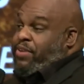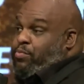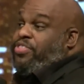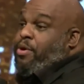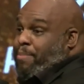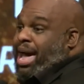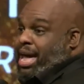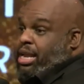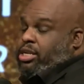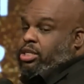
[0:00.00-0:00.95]
Living
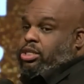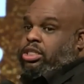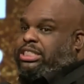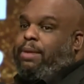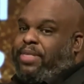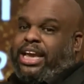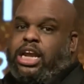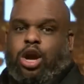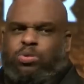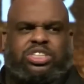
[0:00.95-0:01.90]
with a man,
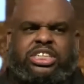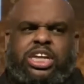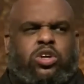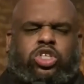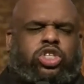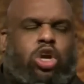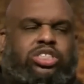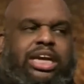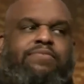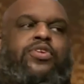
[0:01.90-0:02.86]
something in her was
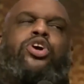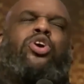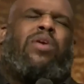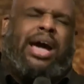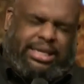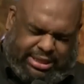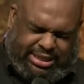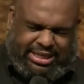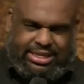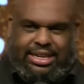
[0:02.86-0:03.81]
still searching for the
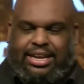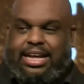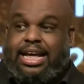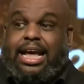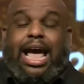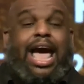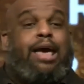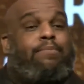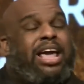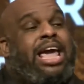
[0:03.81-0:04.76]
Christ.
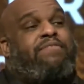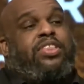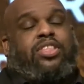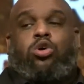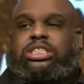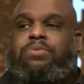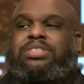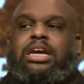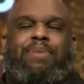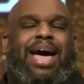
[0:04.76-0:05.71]
And even
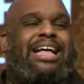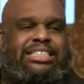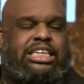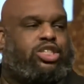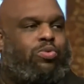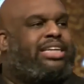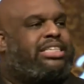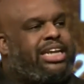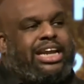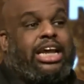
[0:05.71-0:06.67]
though she was in a bad
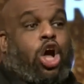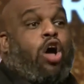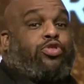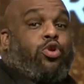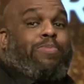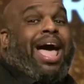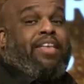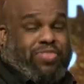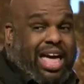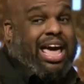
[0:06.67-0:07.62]
situation and had
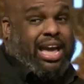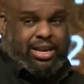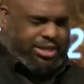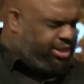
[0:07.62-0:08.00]
gone through bad